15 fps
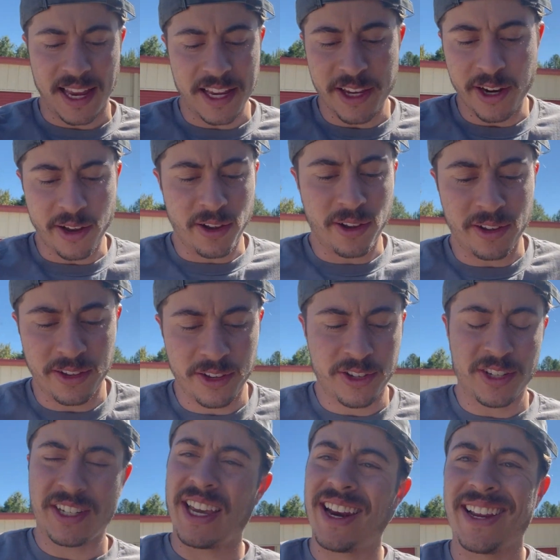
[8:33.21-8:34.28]
You know, you
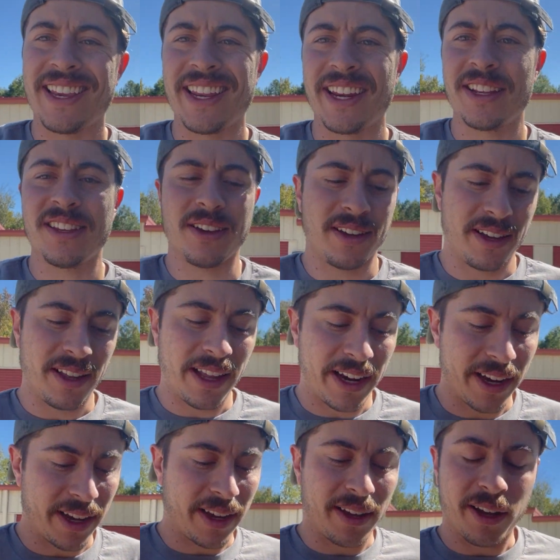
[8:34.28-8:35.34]
just kind of get into like
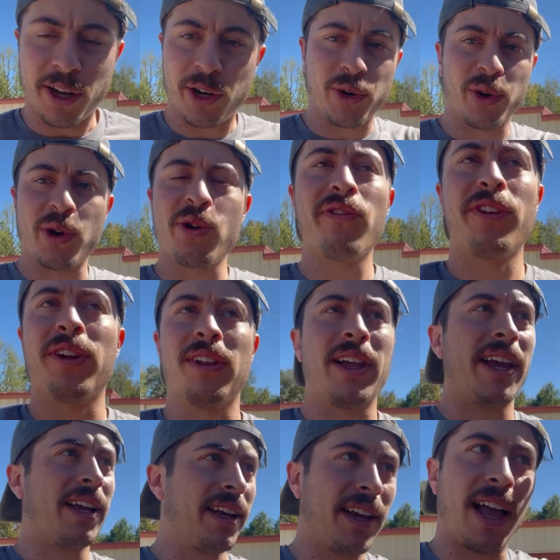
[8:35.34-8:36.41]
a groove and you're
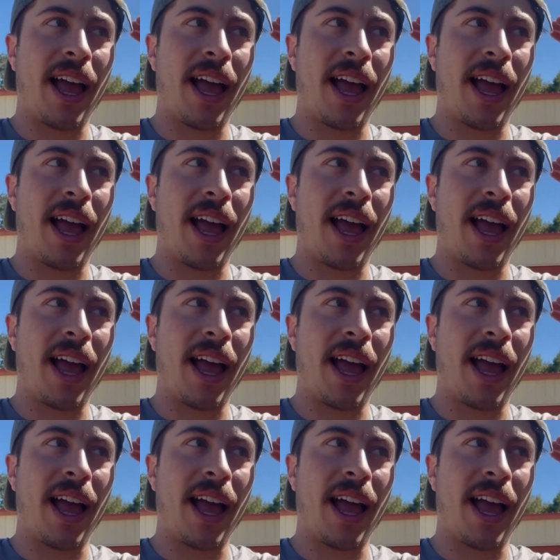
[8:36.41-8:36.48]
like,